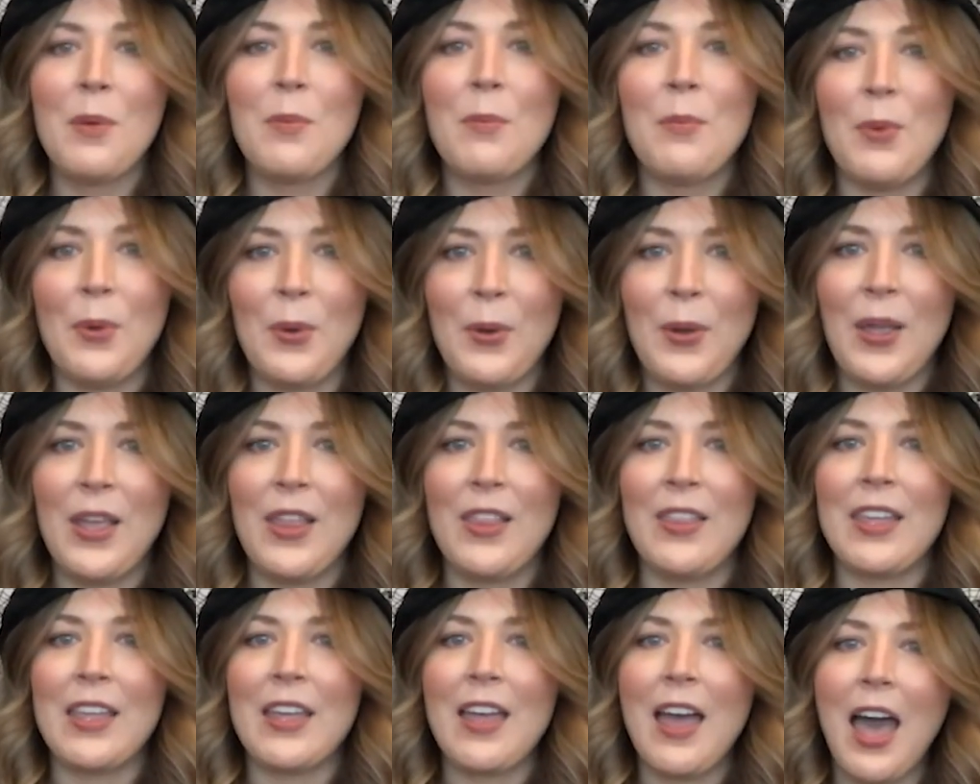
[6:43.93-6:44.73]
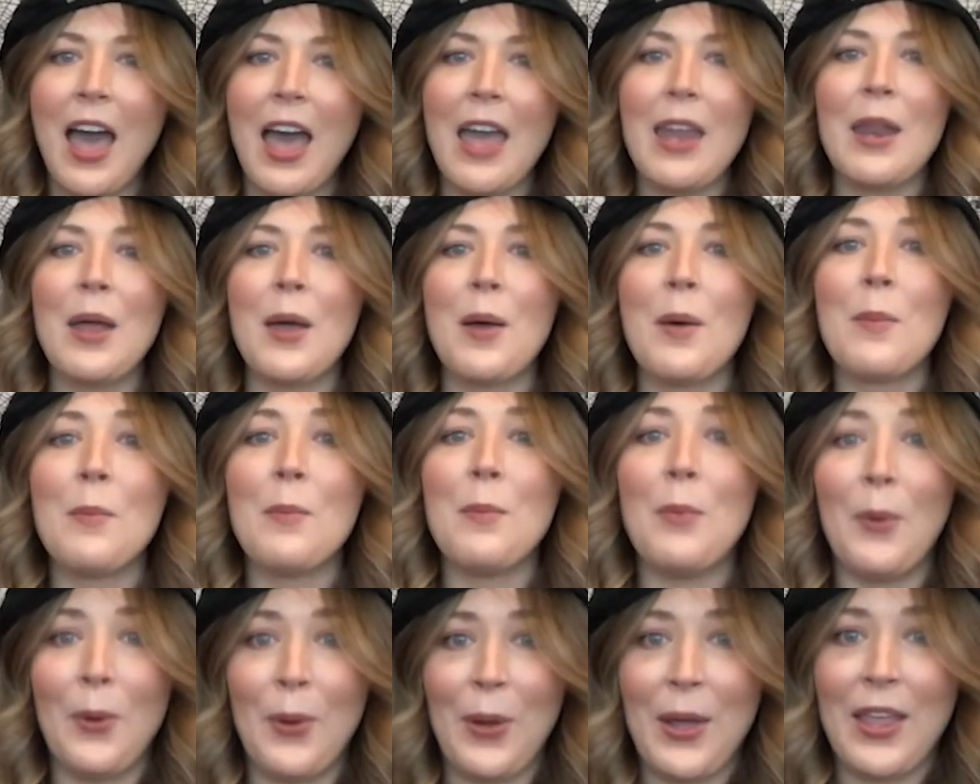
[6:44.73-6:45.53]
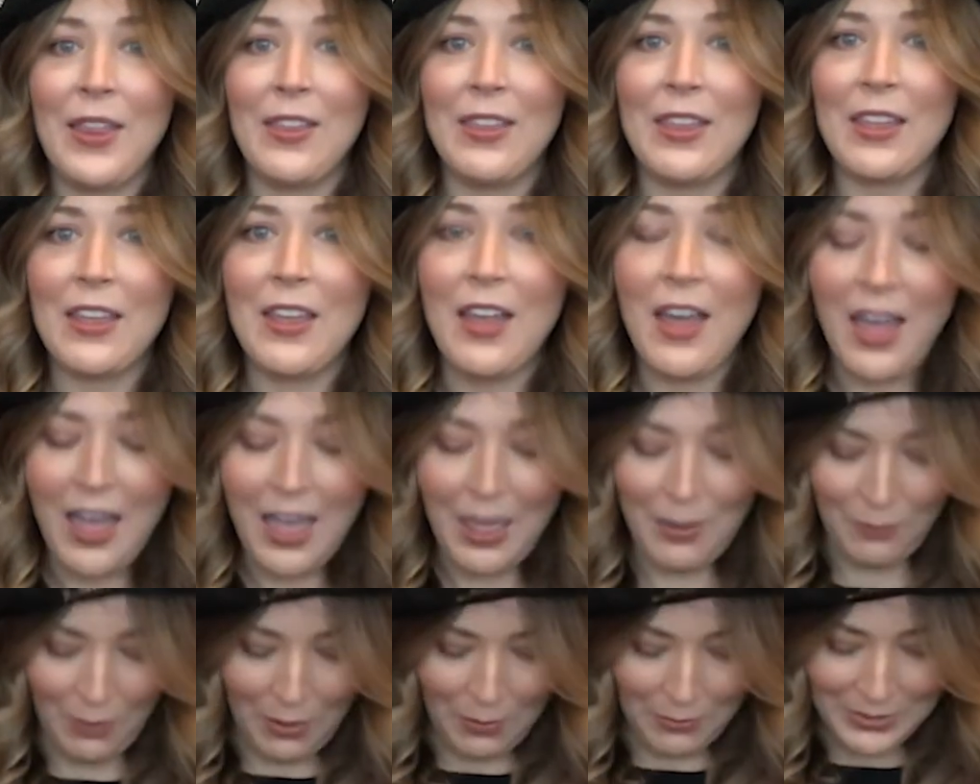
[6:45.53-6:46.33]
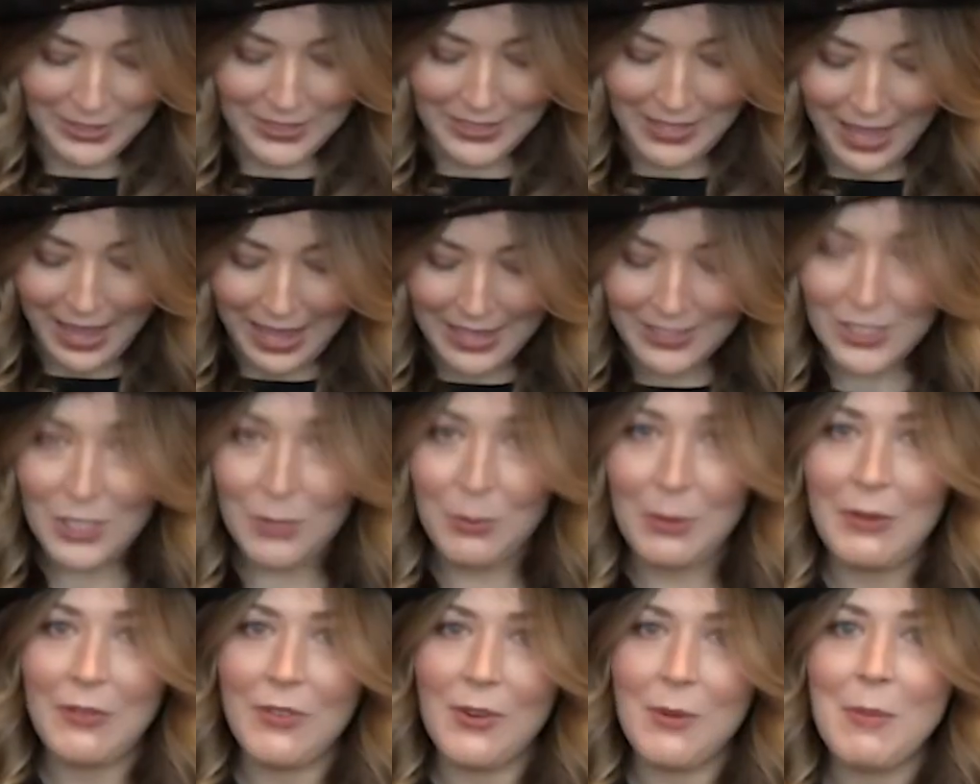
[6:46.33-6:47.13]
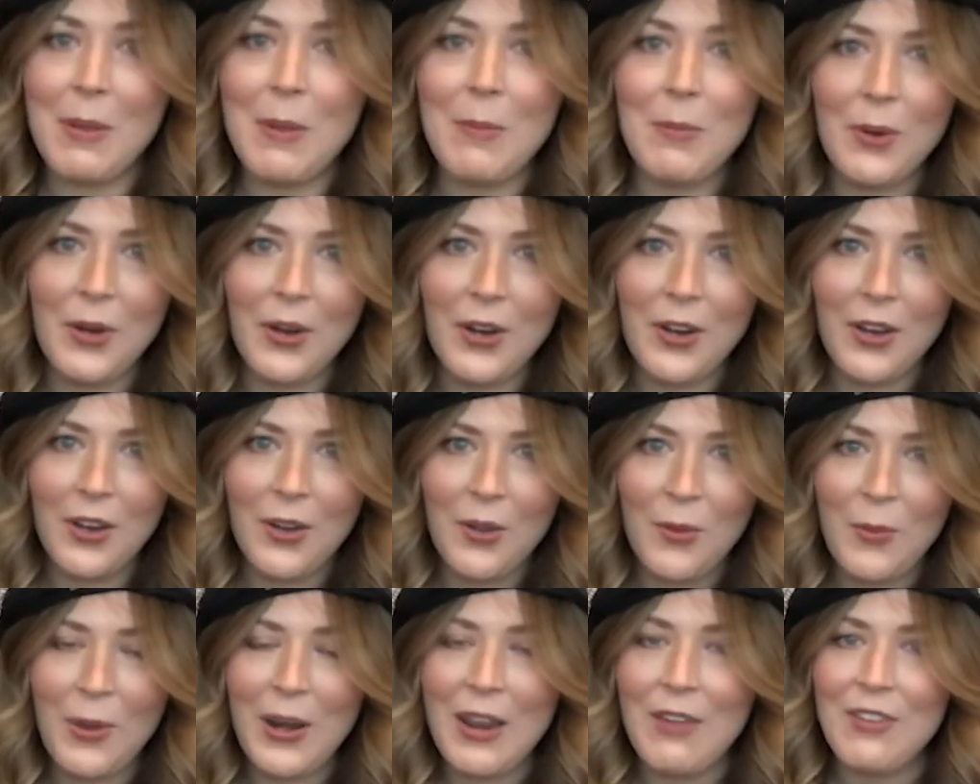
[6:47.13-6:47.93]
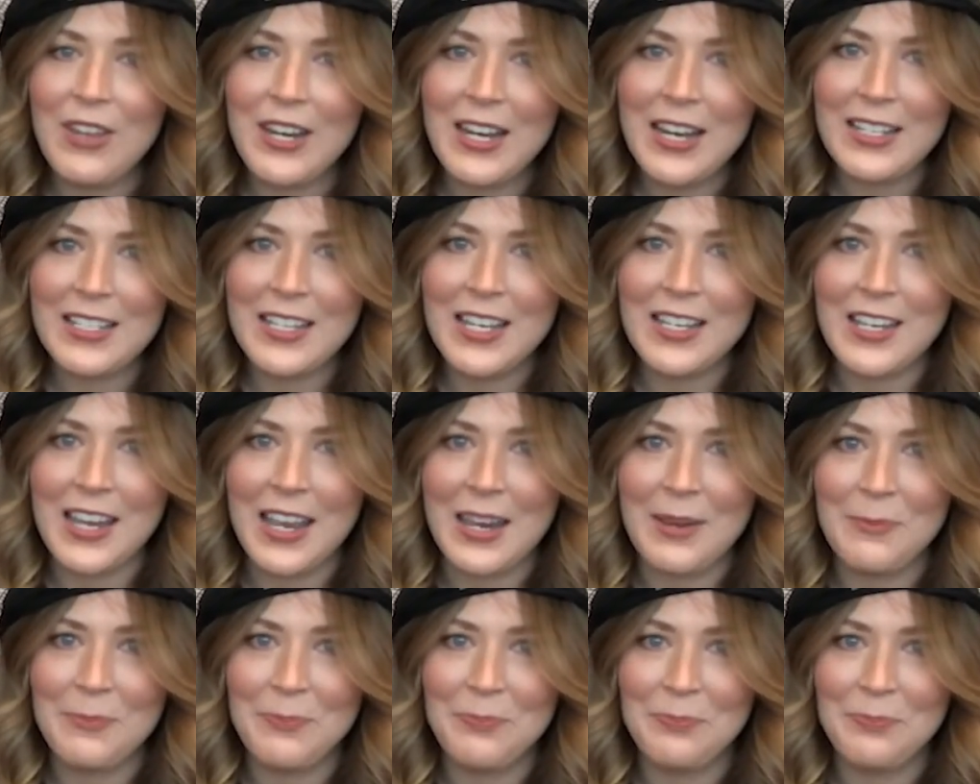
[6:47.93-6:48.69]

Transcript: Boiling hot, boiling hot. What was last, do we remember? What haven't I done yet?